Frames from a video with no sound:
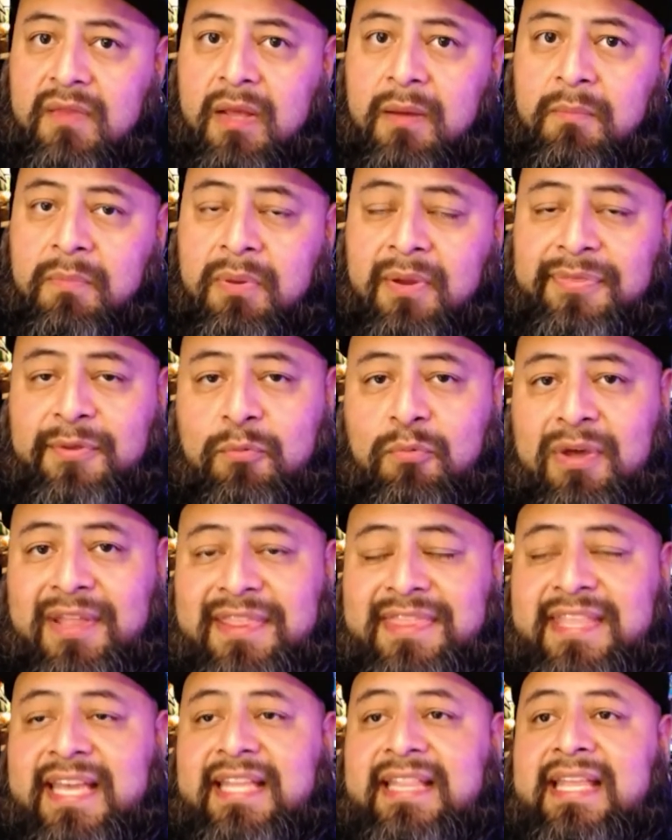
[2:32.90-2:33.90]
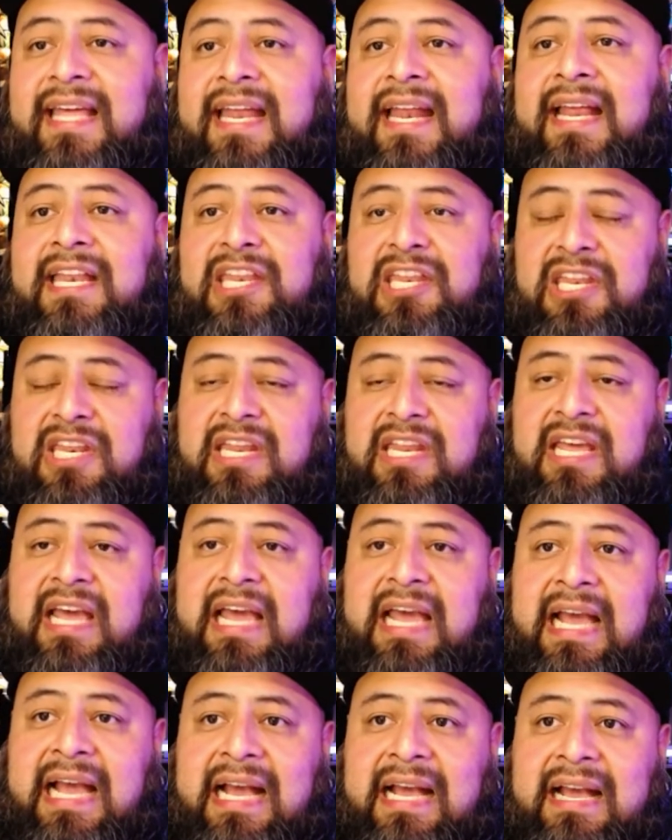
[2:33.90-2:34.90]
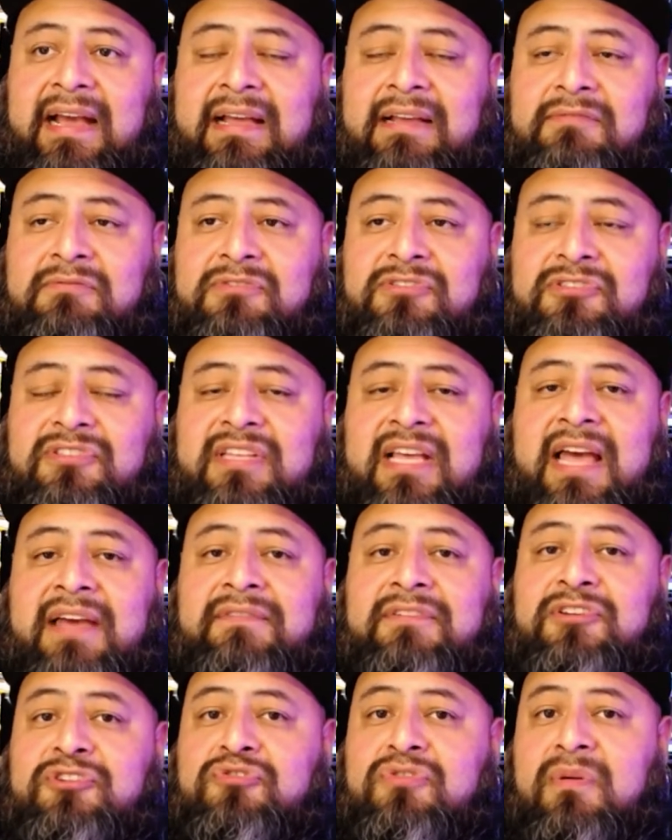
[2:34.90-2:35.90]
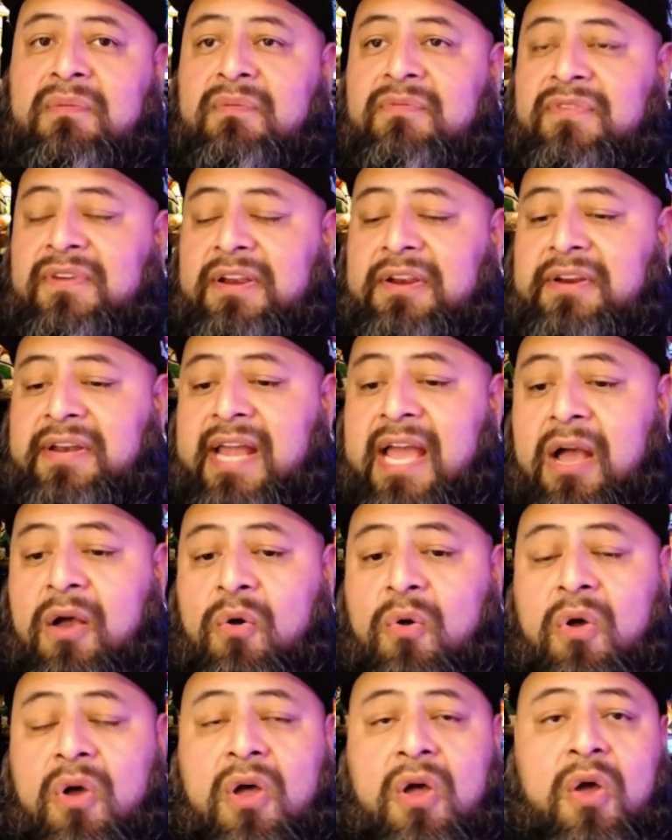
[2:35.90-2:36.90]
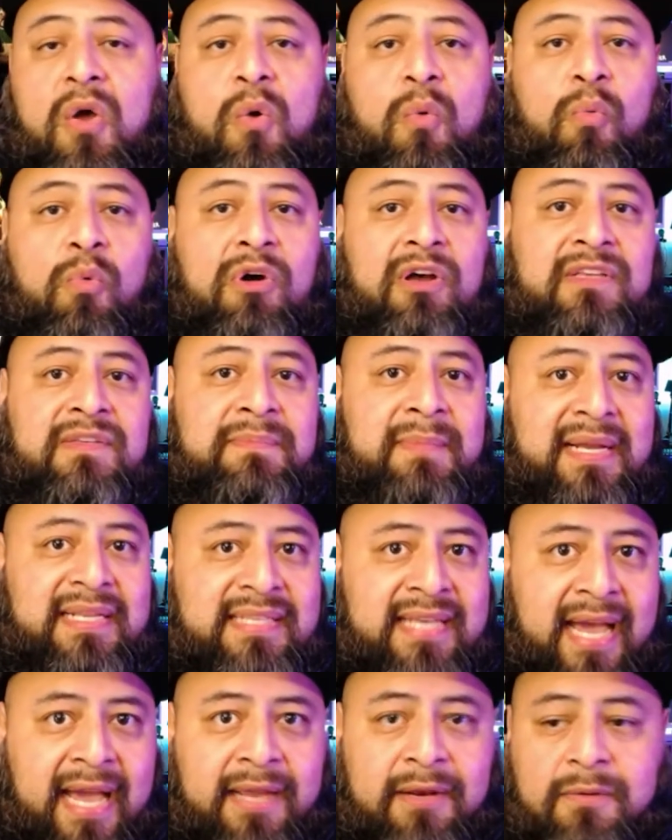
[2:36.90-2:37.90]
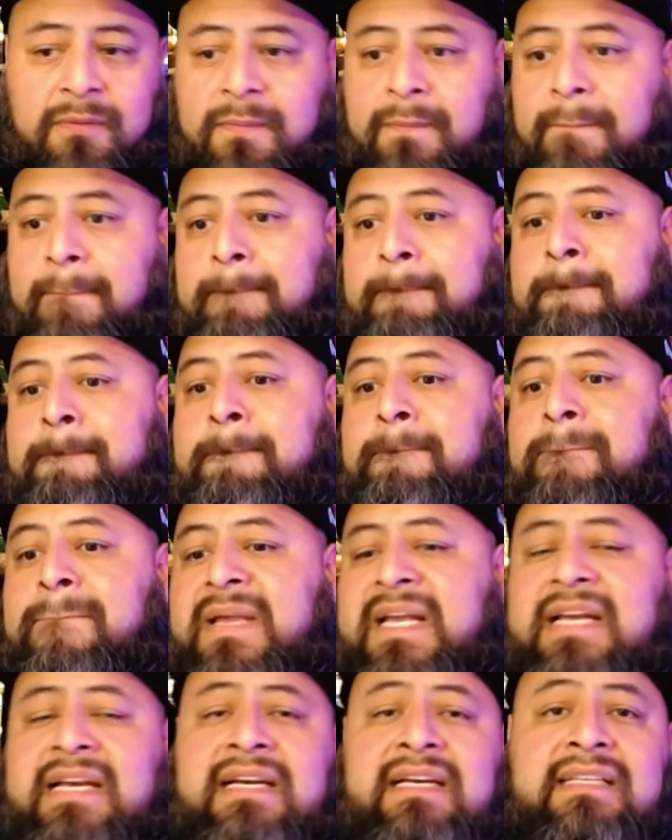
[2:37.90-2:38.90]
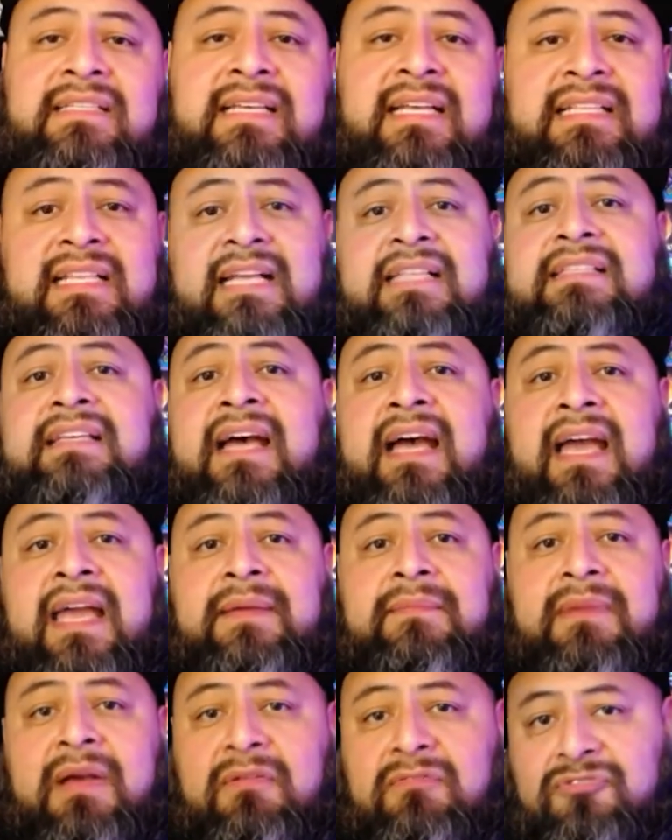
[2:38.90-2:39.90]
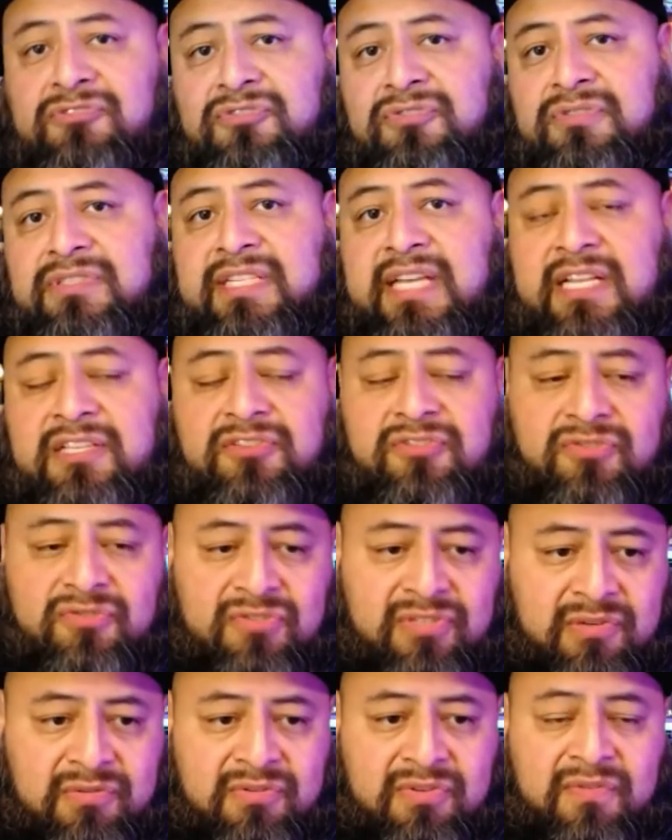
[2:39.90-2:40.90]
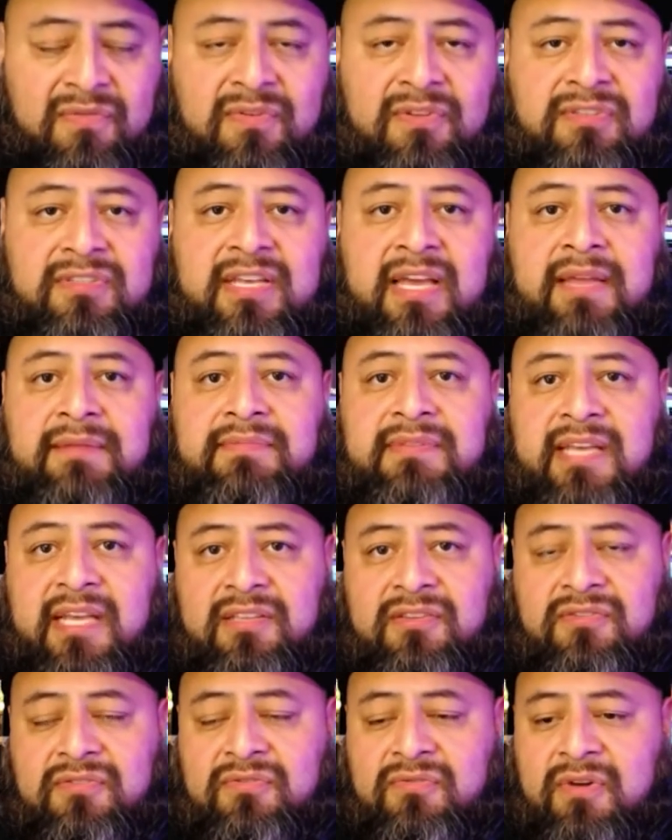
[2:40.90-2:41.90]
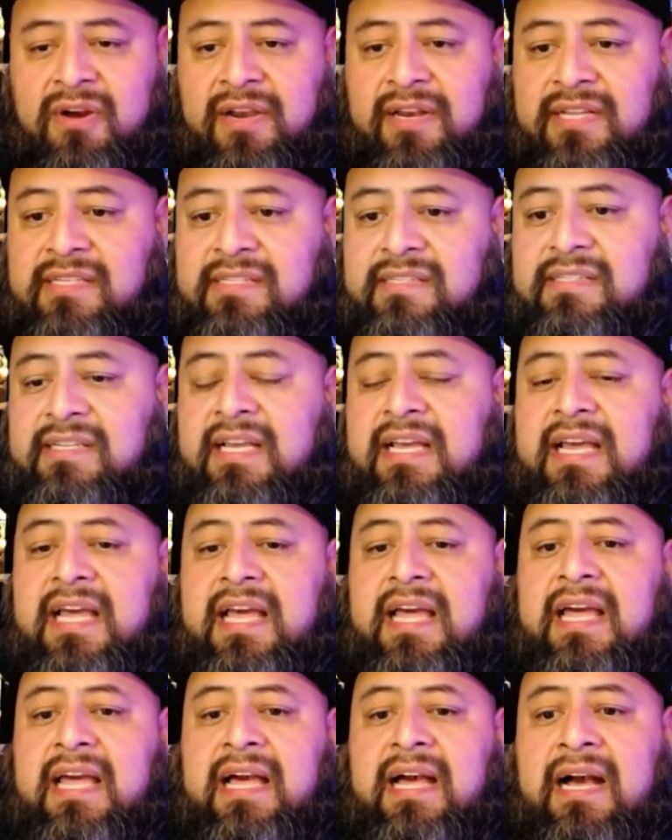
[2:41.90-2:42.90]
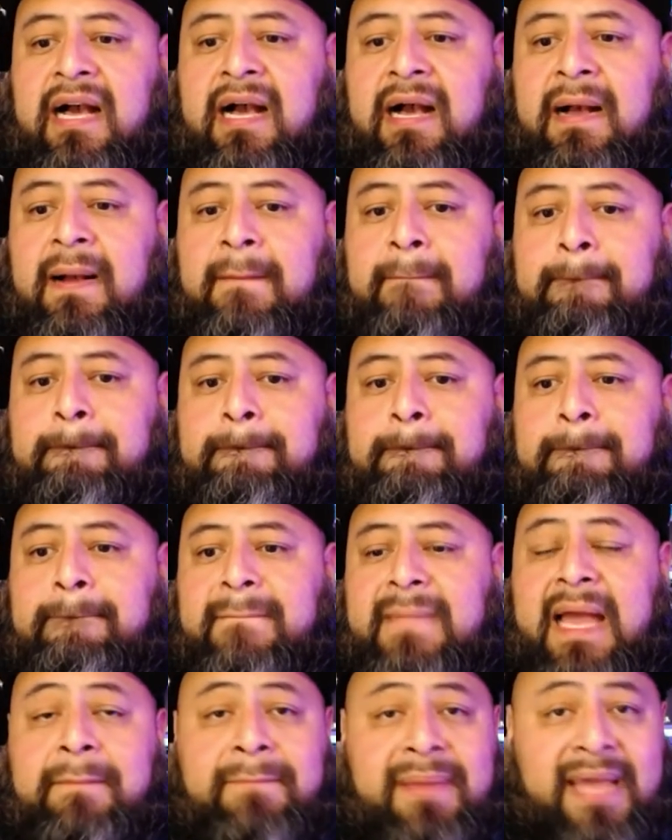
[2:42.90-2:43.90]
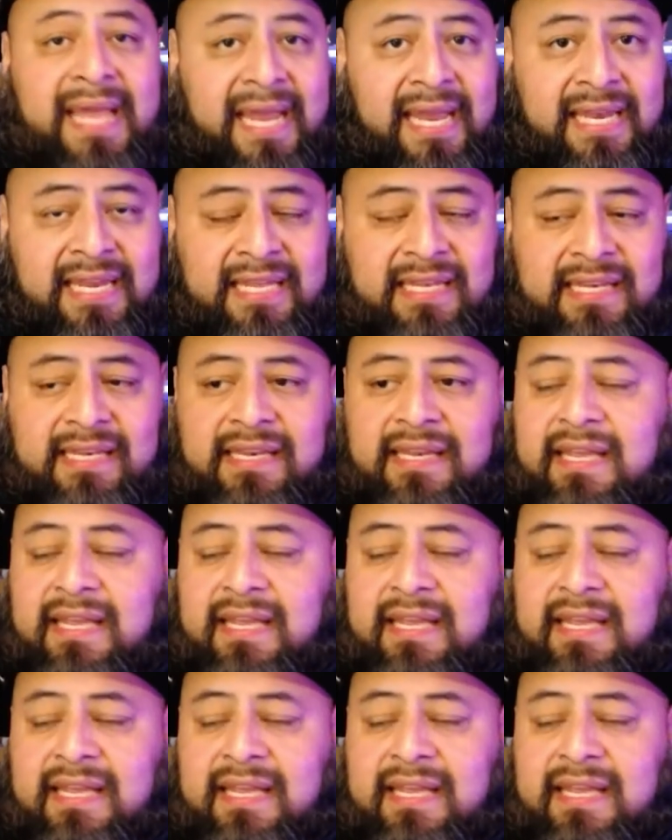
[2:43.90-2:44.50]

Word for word: But the one thing that I, I was having trouble figuring out was my title because at that time I was doing tattoos. I was a full-time tattoo artist. Um, I painted.